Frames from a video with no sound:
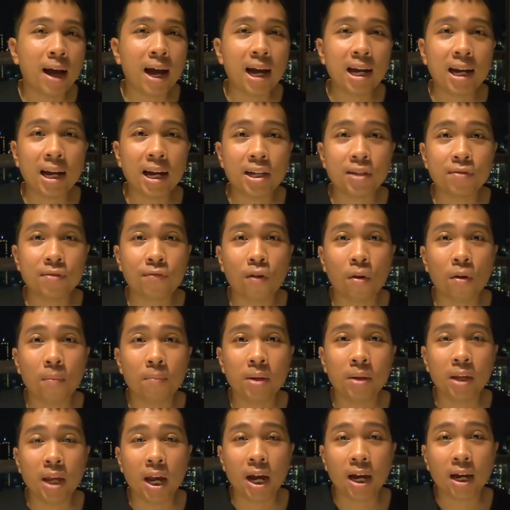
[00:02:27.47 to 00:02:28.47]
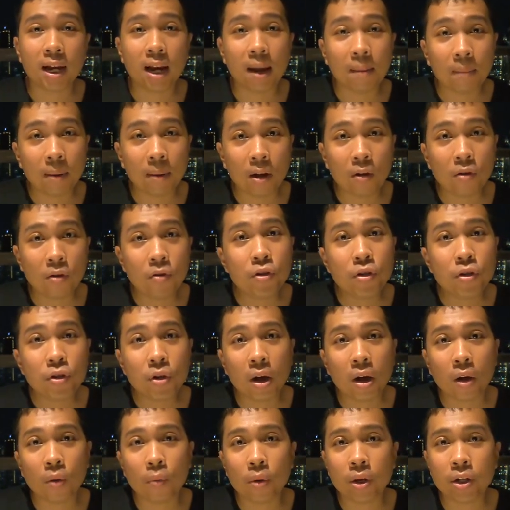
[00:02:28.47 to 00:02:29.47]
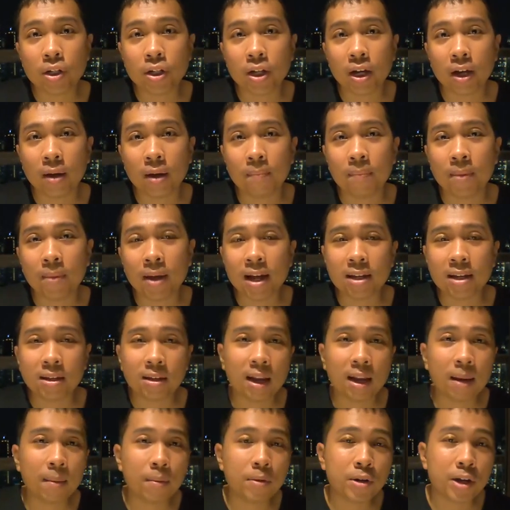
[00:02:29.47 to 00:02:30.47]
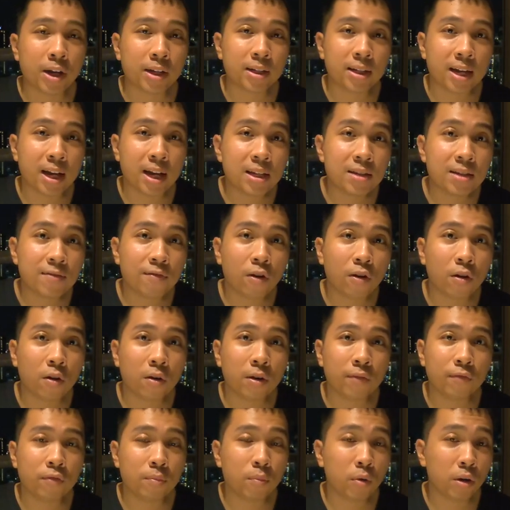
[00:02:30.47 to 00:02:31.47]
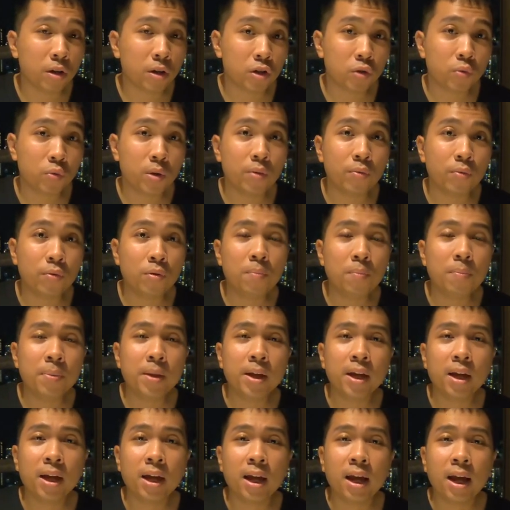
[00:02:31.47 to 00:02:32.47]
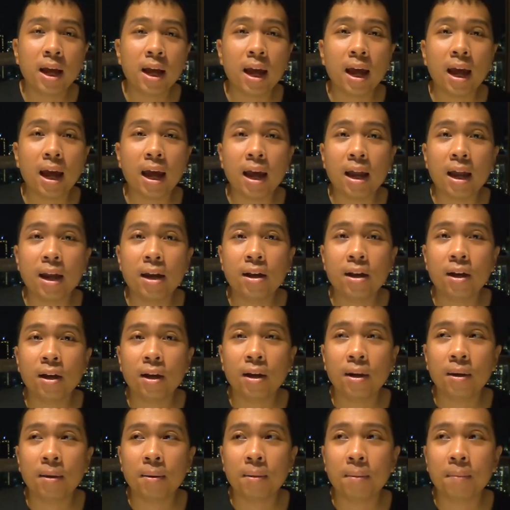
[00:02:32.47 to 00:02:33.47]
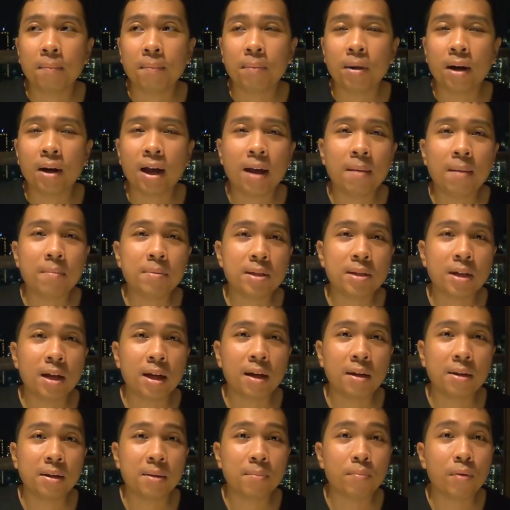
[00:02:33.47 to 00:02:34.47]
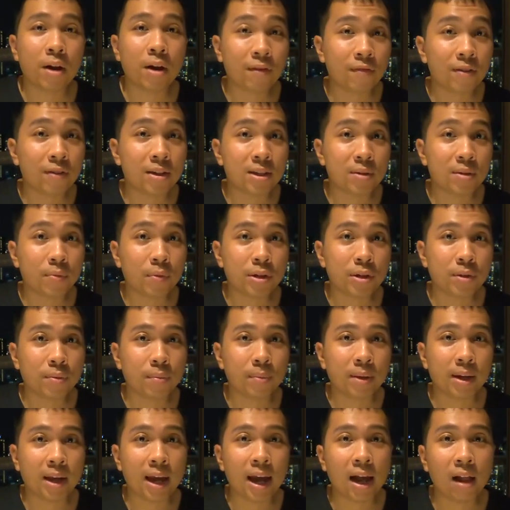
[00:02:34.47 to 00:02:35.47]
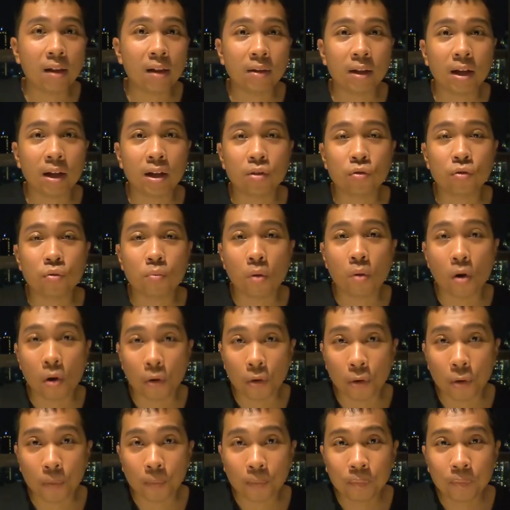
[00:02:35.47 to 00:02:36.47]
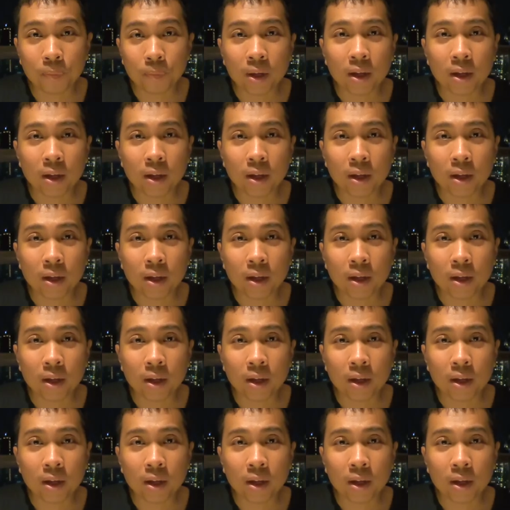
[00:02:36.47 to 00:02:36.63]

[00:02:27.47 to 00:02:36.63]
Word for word: highlights from the club lounge uh, which uh, has club lounge access for if you book a suite room and uh, perhaps uh, the breakfast which will be held tomorrow